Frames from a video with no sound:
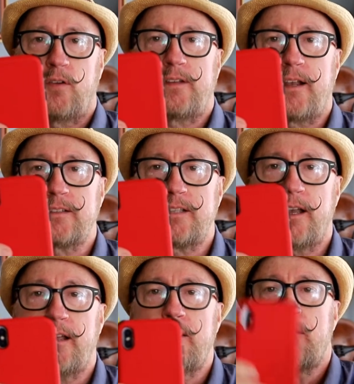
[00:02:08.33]
only take a
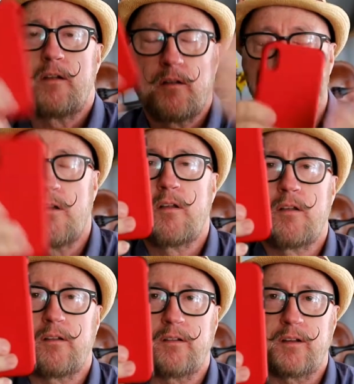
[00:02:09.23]
second.
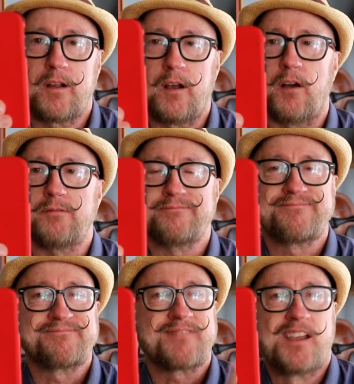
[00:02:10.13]
Oh,
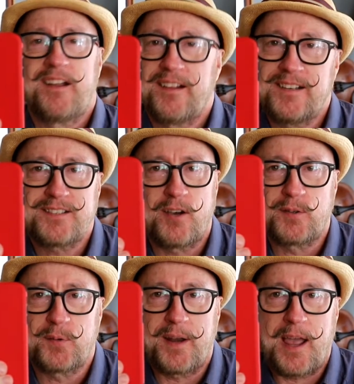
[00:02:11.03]
that's
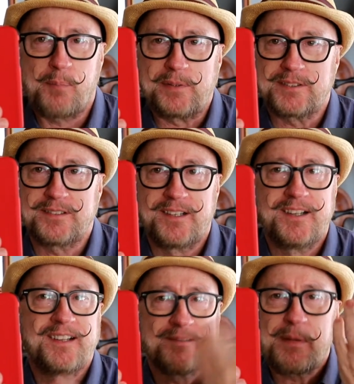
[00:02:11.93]
always what happens.
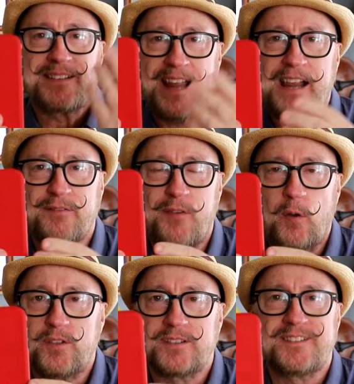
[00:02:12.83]
My dang
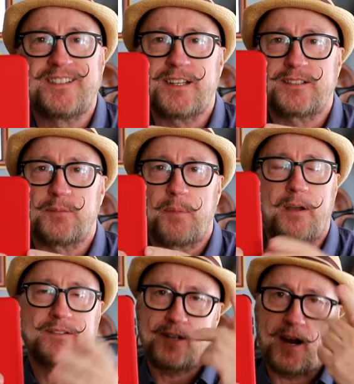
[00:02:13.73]
phone just
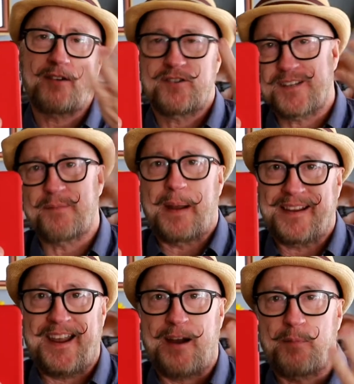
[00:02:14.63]

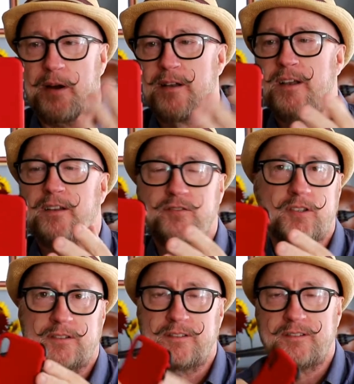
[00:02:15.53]

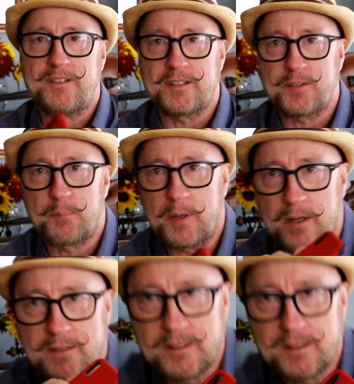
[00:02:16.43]
disappears.